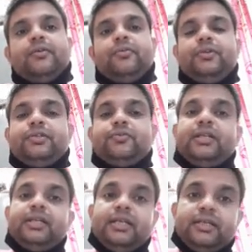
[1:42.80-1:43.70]
which
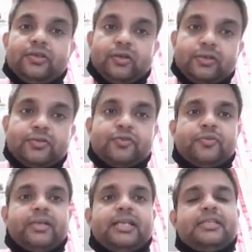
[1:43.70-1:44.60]
one is also
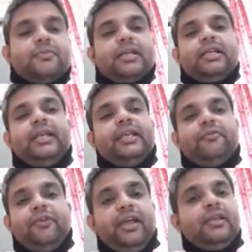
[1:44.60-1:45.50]
suberized but
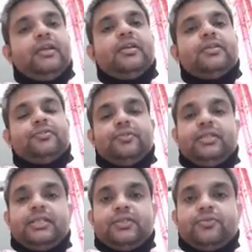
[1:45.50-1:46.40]
lignified. So
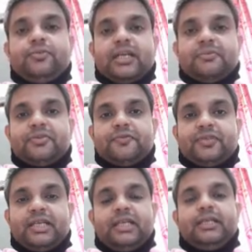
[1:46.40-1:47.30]
these two types of
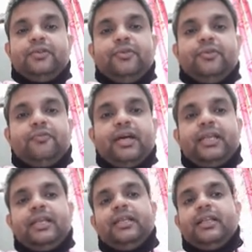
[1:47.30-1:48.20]
cell you will
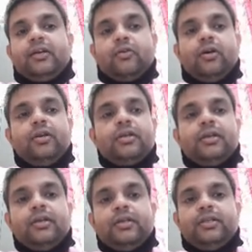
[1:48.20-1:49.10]
find in the cork
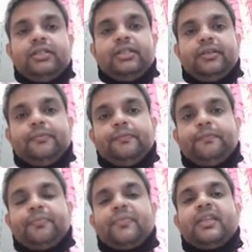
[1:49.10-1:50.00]
region.
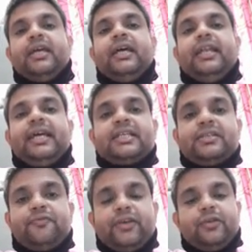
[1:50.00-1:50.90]

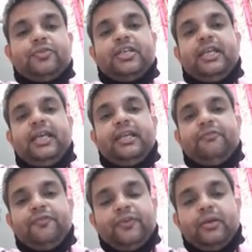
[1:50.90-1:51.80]
Next, phellogen
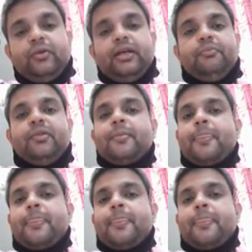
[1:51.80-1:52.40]
and phelloderm.